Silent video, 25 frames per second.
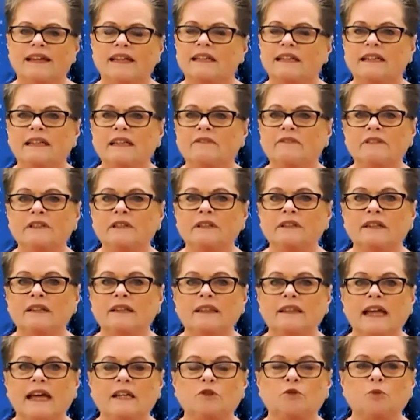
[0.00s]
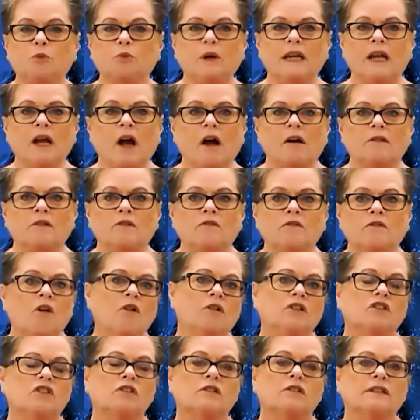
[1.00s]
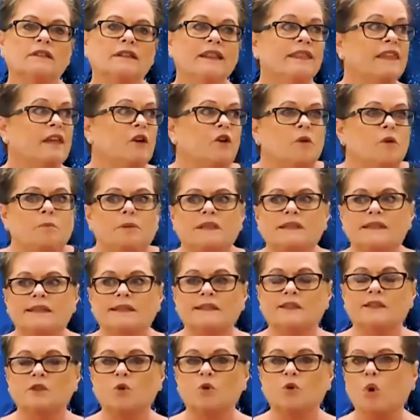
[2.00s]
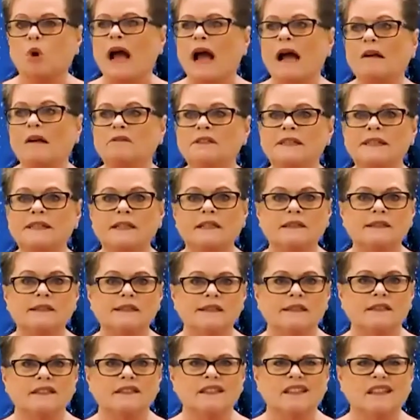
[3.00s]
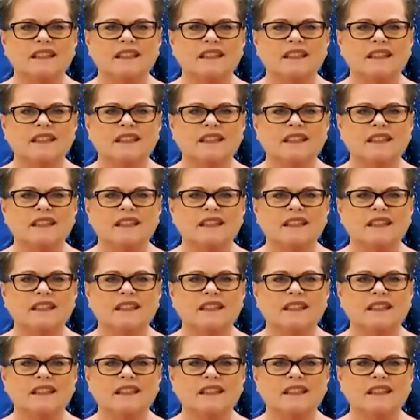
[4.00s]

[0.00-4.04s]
Given that we are not therapists or counselors,